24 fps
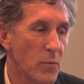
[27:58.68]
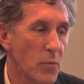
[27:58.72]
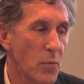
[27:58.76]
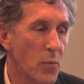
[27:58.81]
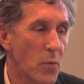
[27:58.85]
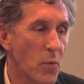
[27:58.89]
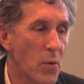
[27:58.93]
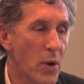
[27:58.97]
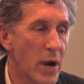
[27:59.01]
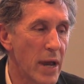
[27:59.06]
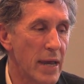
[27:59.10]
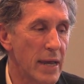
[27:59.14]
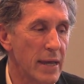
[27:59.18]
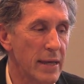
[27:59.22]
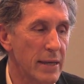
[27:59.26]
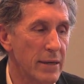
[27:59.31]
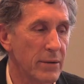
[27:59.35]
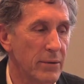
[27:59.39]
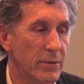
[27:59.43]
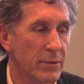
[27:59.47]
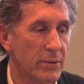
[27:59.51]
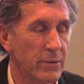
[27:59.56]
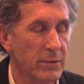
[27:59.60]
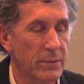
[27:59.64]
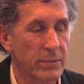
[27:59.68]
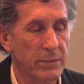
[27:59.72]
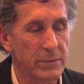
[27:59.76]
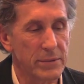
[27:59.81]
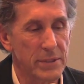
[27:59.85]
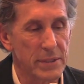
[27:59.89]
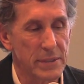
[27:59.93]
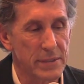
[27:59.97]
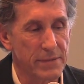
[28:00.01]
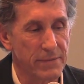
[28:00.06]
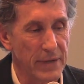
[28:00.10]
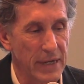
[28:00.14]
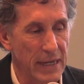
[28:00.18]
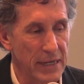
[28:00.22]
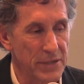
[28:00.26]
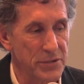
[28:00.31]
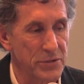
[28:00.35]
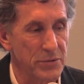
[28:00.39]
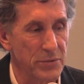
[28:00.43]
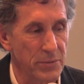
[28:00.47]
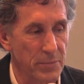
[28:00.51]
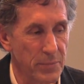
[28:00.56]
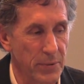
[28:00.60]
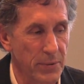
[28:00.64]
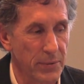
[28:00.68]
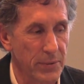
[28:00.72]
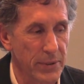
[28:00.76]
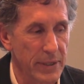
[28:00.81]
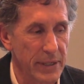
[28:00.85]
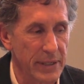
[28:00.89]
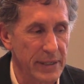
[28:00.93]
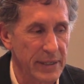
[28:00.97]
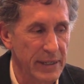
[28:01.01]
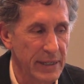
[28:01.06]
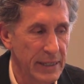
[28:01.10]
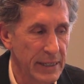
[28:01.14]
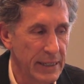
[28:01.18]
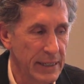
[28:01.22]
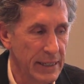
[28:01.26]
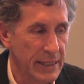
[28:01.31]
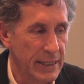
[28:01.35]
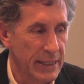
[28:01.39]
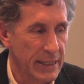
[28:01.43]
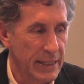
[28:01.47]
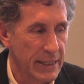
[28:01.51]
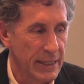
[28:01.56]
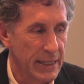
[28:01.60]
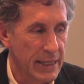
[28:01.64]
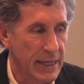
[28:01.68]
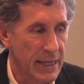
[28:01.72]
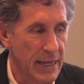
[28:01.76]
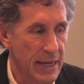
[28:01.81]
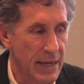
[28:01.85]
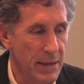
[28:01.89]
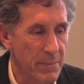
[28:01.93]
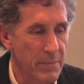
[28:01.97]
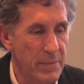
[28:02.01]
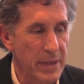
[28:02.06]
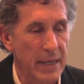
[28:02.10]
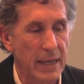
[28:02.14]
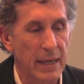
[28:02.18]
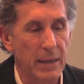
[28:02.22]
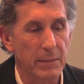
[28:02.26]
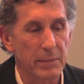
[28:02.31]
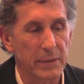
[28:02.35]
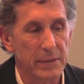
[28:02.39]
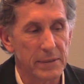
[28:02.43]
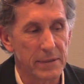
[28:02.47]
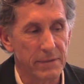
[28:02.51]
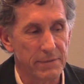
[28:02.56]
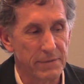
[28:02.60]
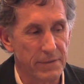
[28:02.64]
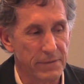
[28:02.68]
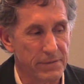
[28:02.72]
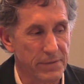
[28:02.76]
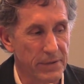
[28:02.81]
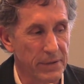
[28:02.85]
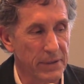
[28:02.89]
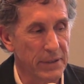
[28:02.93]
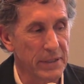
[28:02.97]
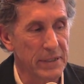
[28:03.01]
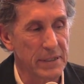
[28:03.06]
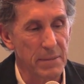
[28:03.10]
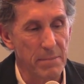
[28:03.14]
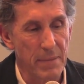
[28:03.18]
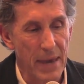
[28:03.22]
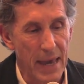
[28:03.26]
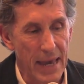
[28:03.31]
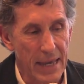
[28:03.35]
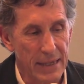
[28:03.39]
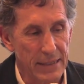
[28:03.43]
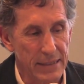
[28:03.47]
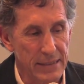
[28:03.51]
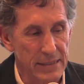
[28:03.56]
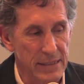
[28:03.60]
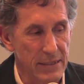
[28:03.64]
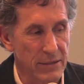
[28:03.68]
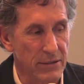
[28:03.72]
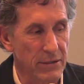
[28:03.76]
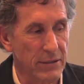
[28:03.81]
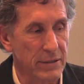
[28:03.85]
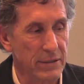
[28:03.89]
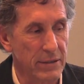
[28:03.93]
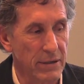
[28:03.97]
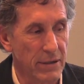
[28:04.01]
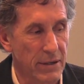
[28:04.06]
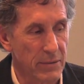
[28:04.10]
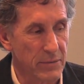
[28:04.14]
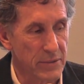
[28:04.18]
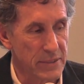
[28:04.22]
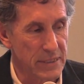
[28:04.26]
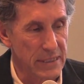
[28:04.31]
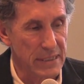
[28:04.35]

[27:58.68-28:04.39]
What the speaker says: way for just financial reporting, and being able to fulfill the demand as it got going was